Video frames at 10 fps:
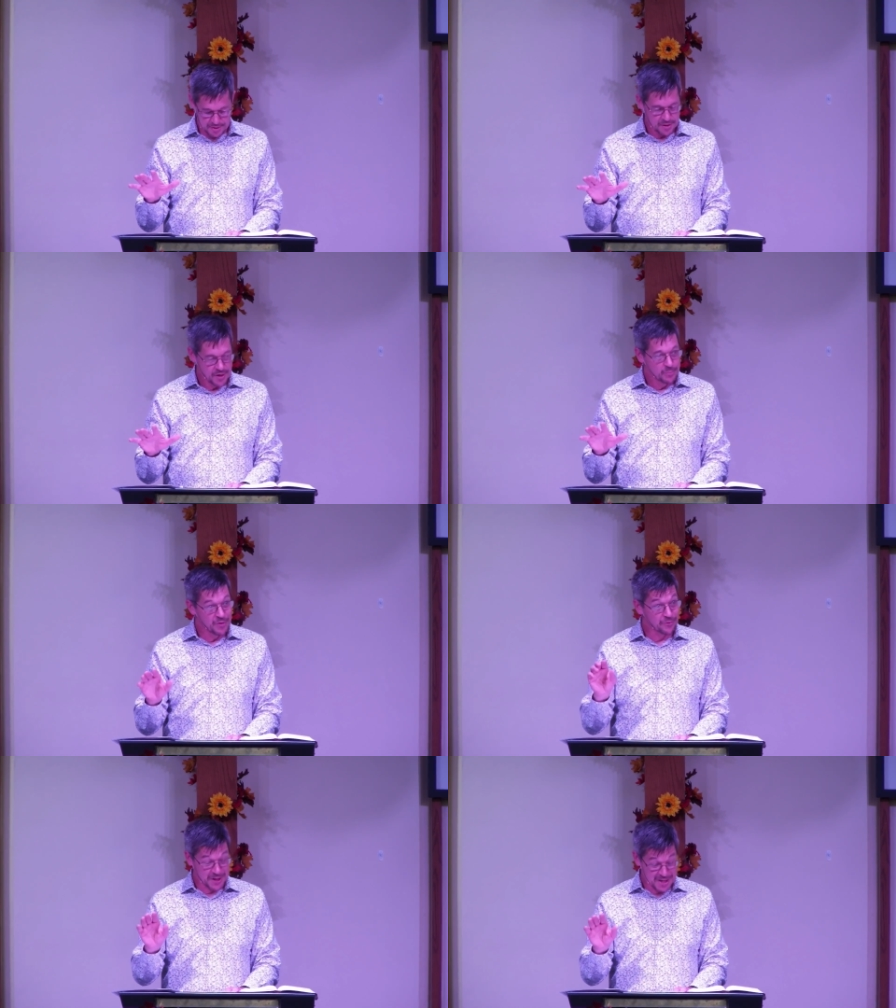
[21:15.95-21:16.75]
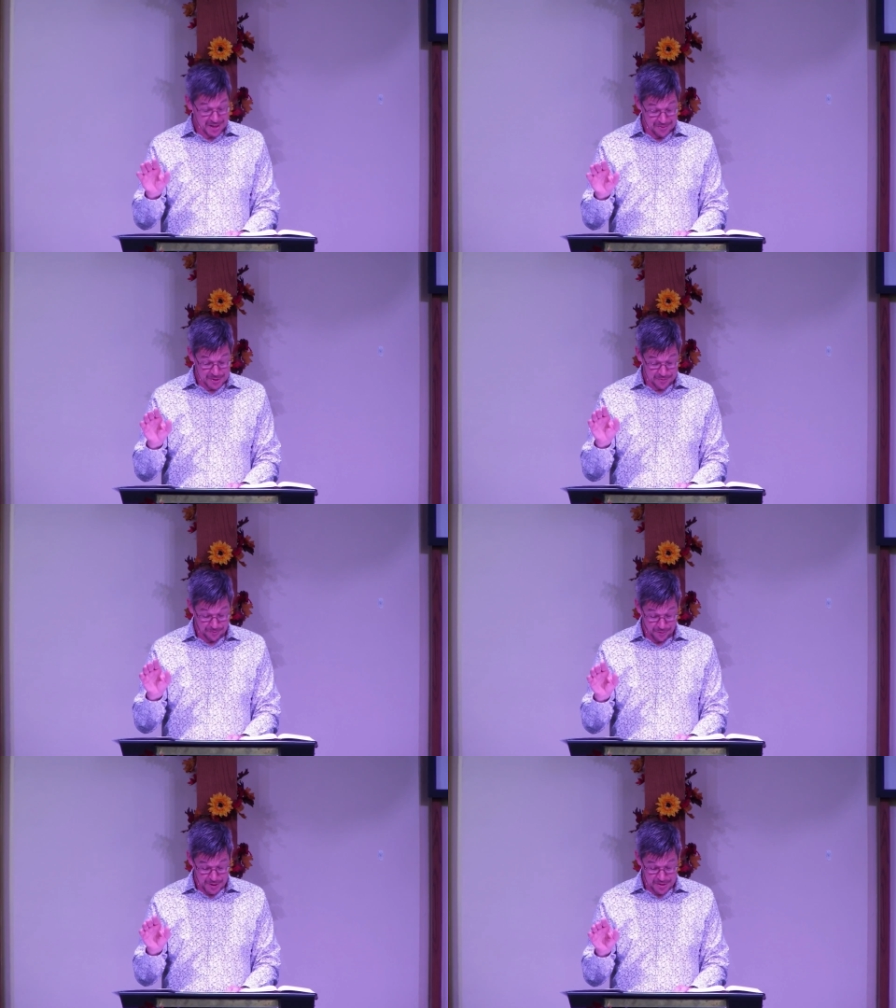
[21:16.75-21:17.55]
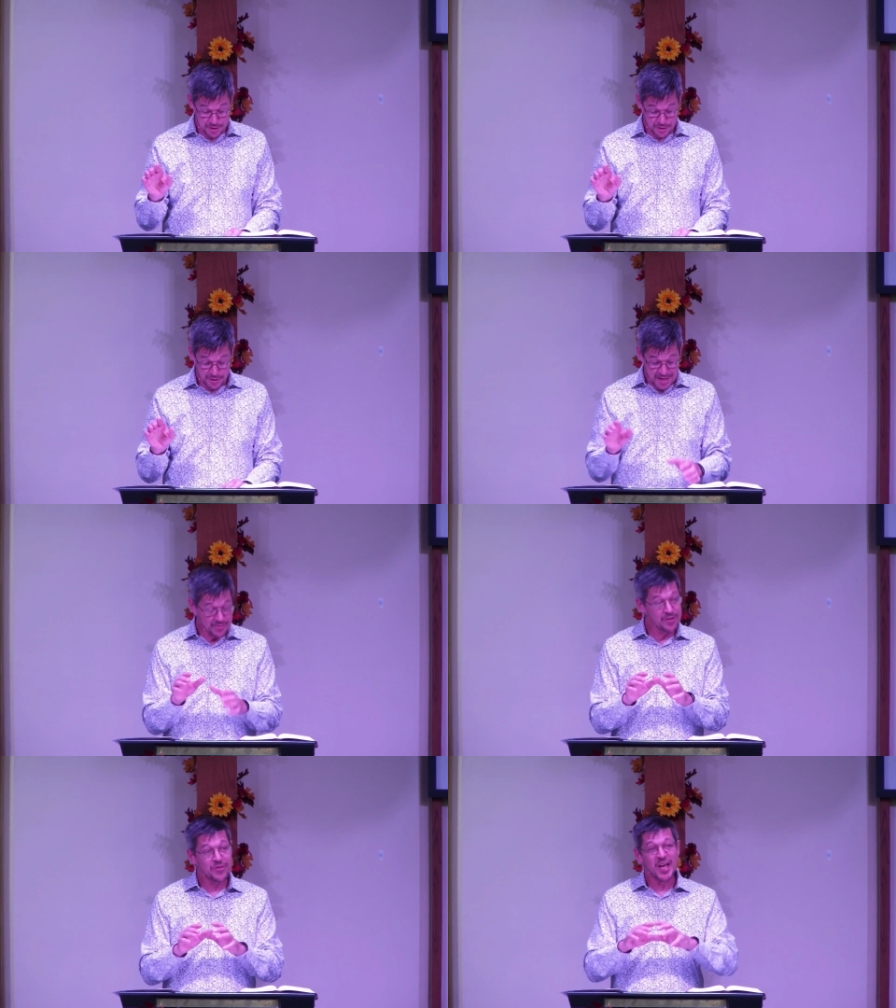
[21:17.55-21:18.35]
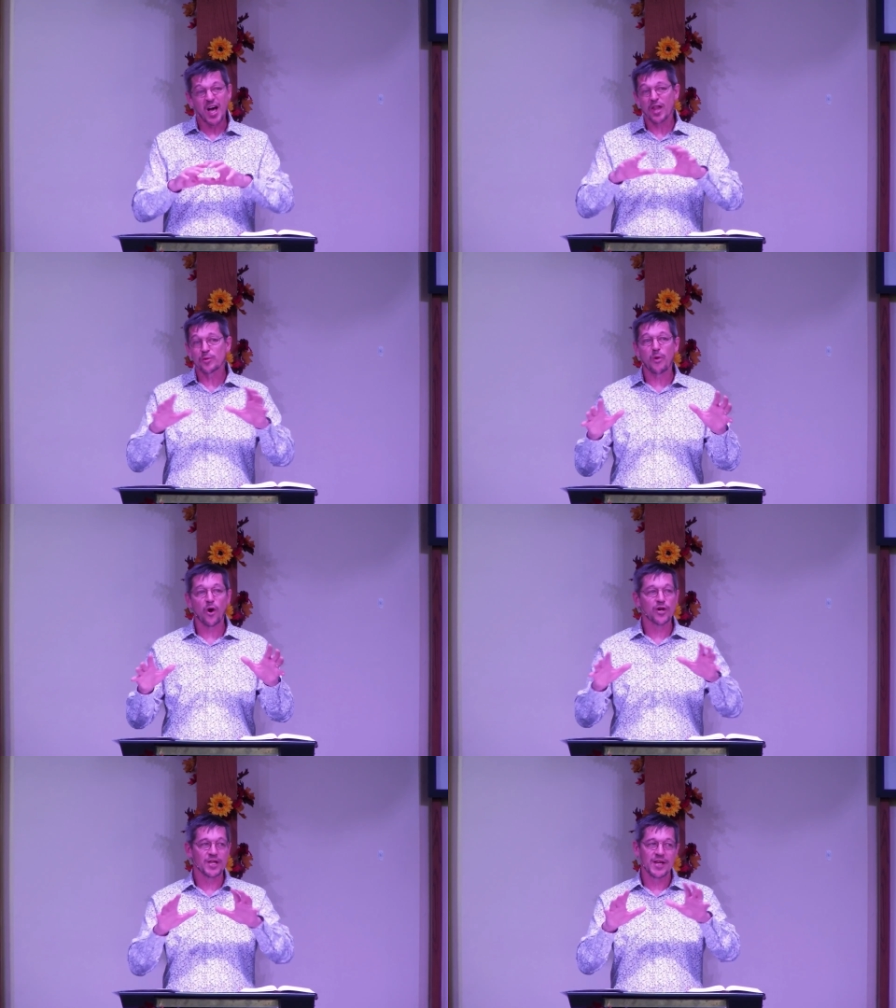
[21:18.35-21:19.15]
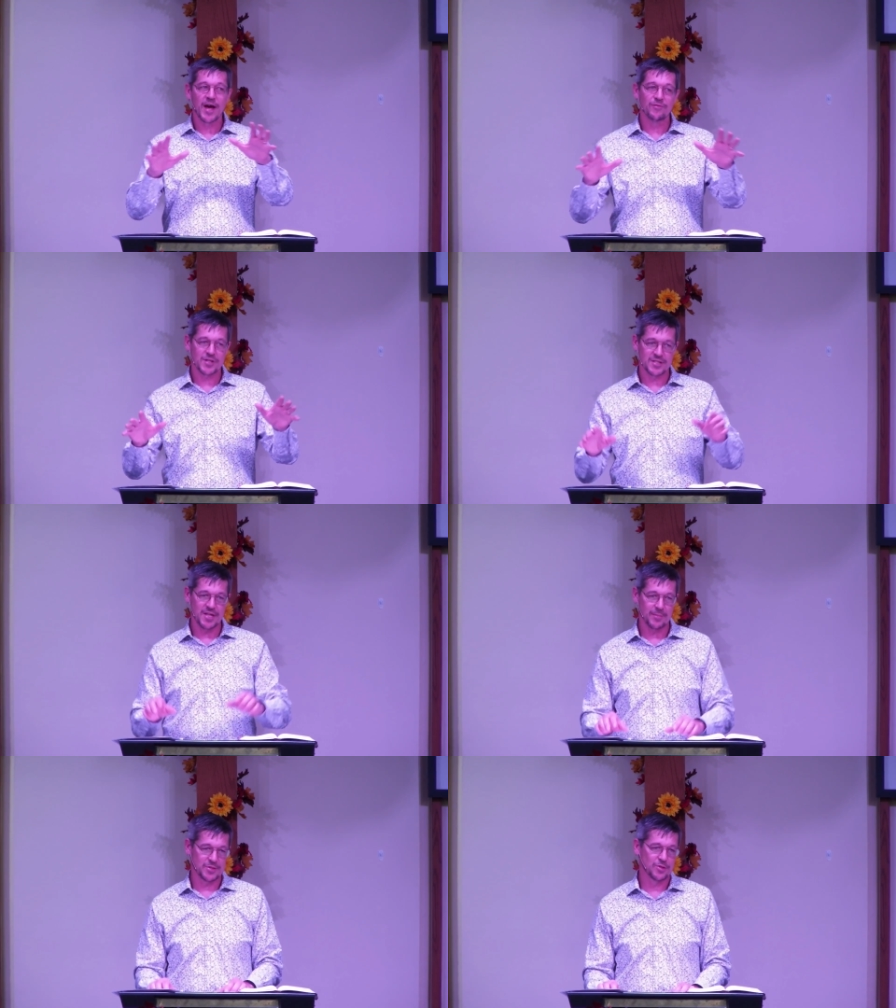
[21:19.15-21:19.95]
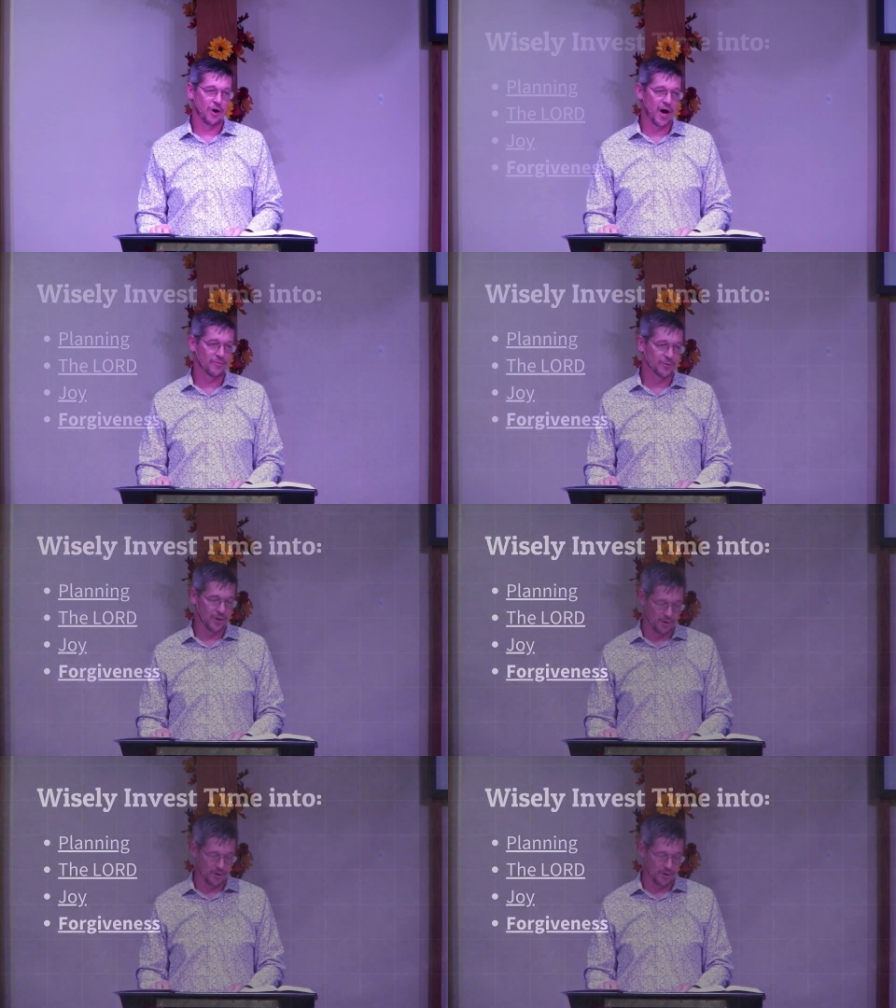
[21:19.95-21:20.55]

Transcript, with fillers: But forgiveness frees you, even if the other party never accepts your offer of